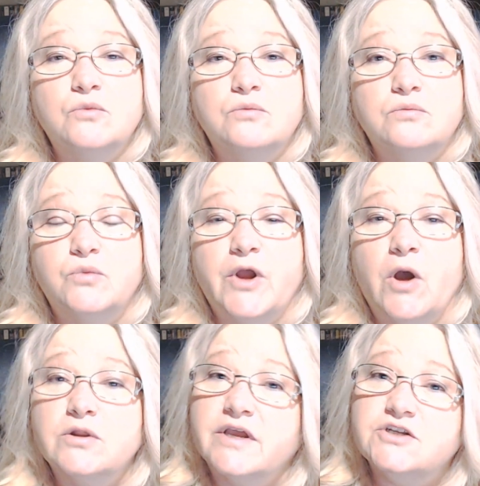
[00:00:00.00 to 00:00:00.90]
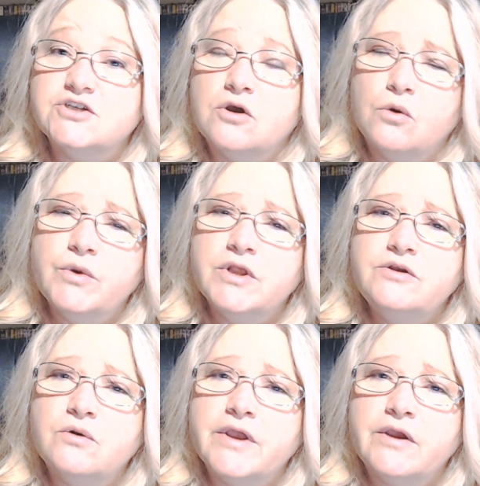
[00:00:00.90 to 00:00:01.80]
we all look at you and go, "Really, you
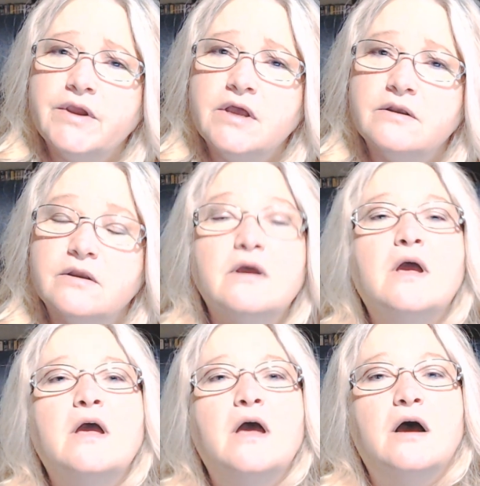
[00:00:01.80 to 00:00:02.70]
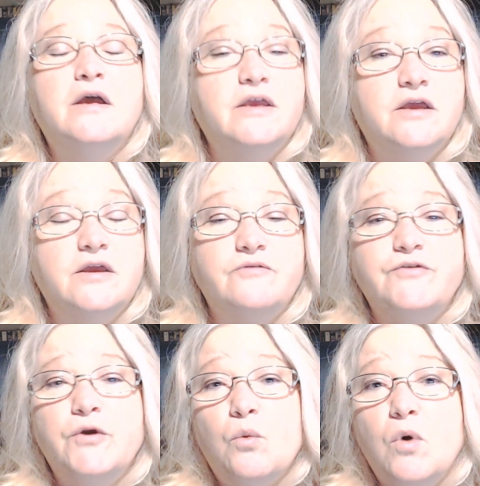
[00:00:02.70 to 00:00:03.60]
don't carry a gun?" If
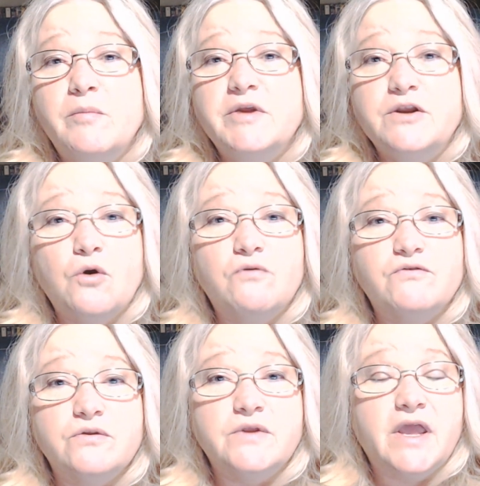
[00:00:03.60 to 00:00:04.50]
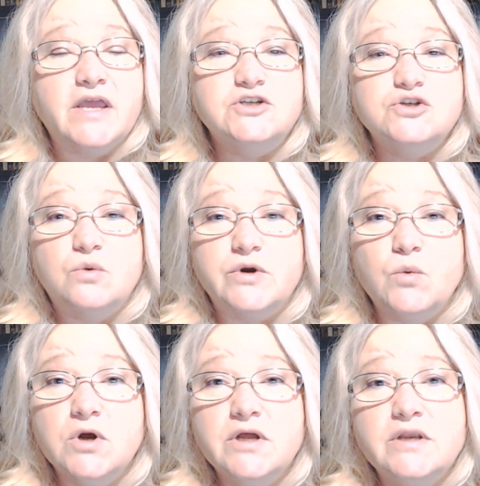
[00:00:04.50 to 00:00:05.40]
you're a woman, you're over the age
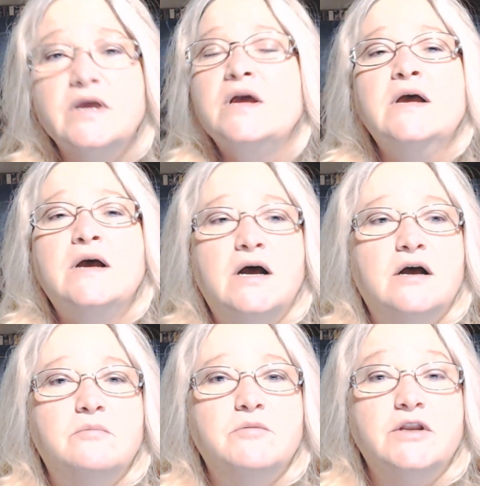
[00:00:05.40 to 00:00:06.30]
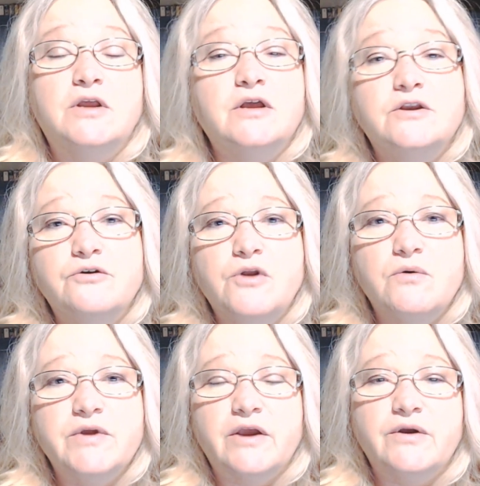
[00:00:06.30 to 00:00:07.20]
21, and you don't
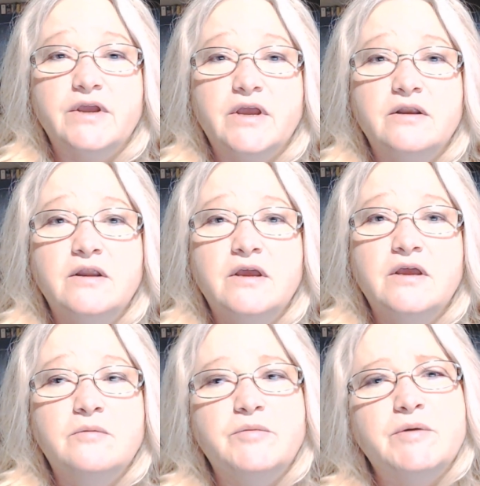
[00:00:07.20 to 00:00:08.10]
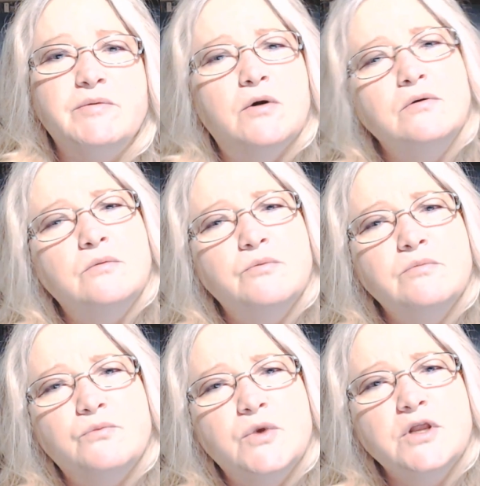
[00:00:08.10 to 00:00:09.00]
carry a gun, people go,
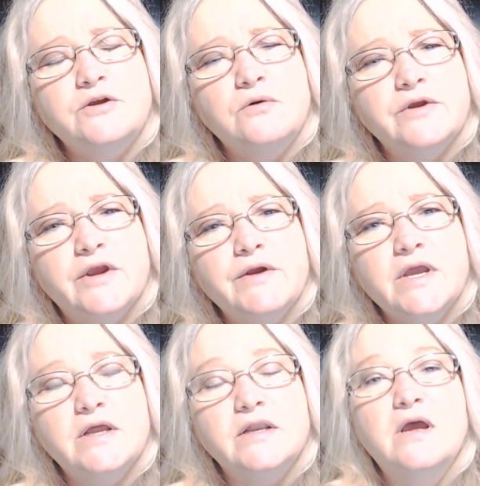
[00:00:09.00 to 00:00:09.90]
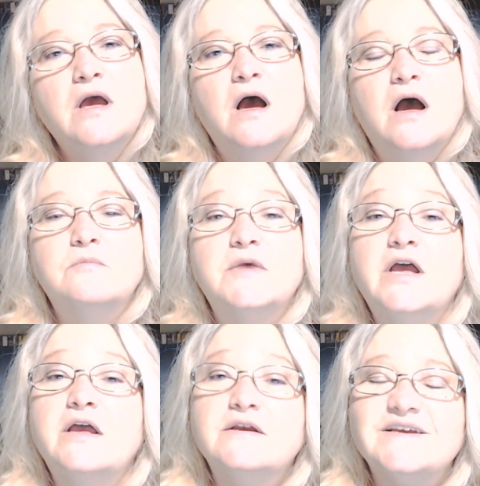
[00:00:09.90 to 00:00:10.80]
"Really, you can carry a gun?"
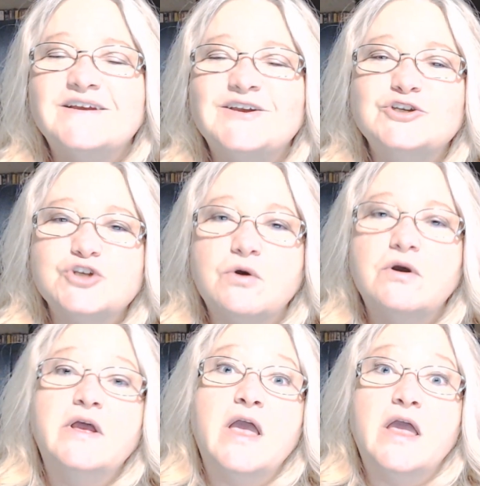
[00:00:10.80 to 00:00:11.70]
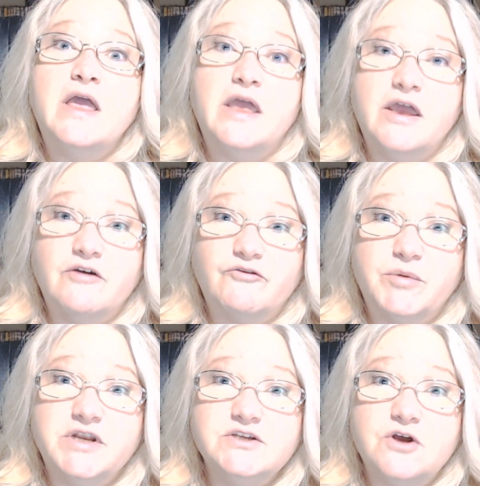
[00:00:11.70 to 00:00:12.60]
So
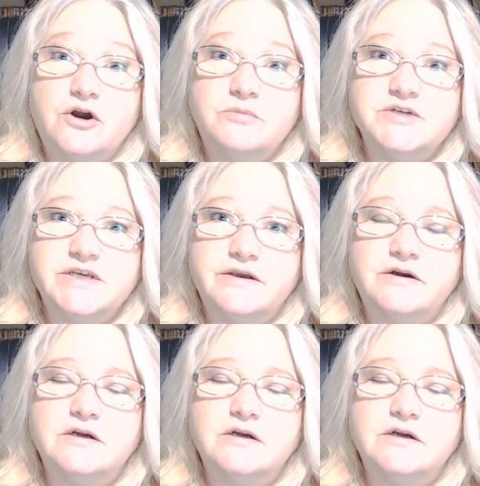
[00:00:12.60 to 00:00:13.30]
everybody's armed here.